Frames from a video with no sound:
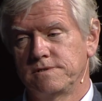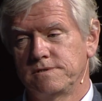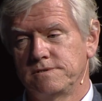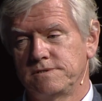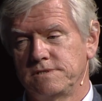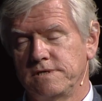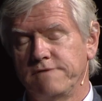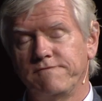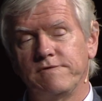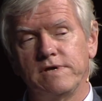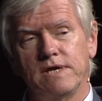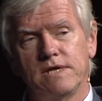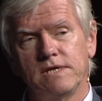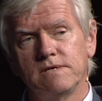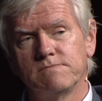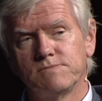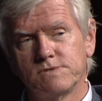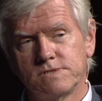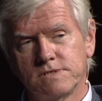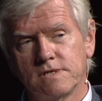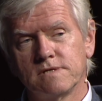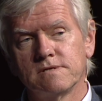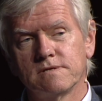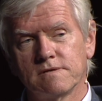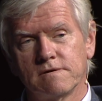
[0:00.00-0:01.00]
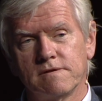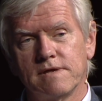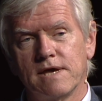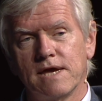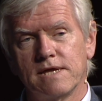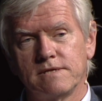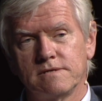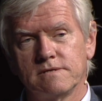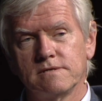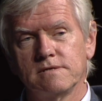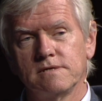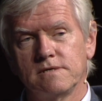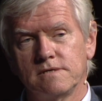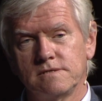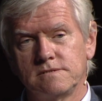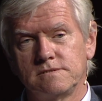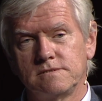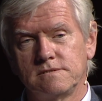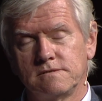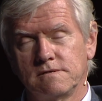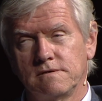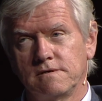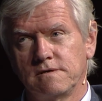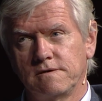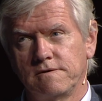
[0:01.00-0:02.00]
70–80% of that
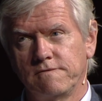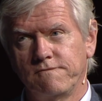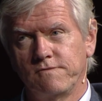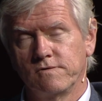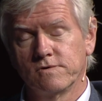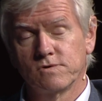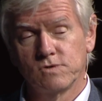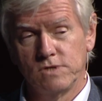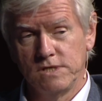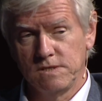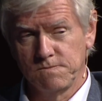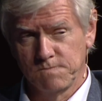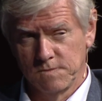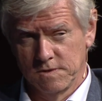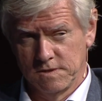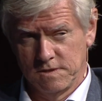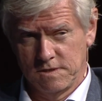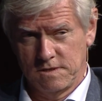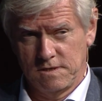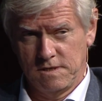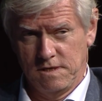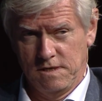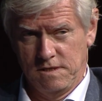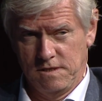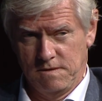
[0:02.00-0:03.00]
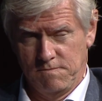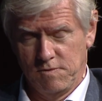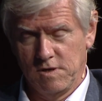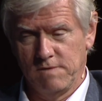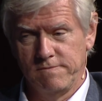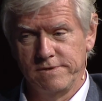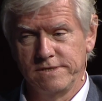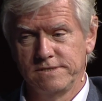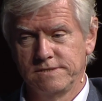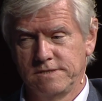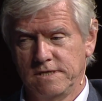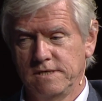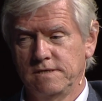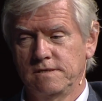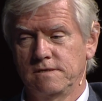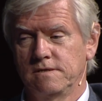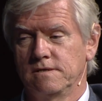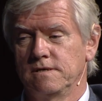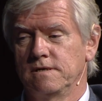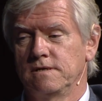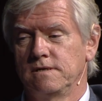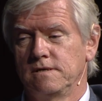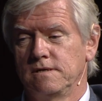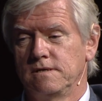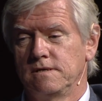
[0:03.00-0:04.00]
is for treatment in the public
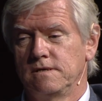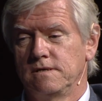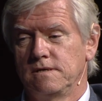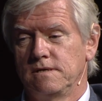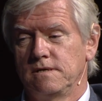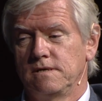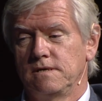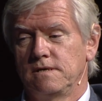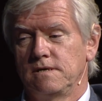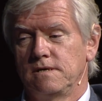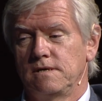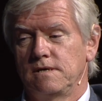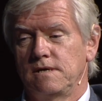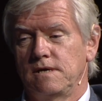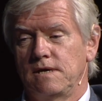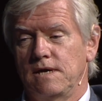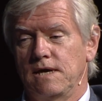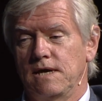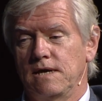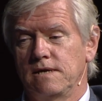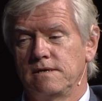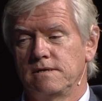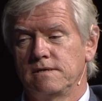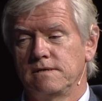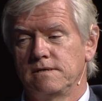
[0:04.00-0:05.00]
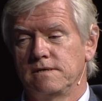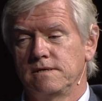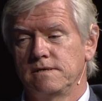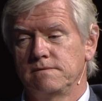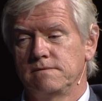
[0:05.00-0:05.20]
sector. And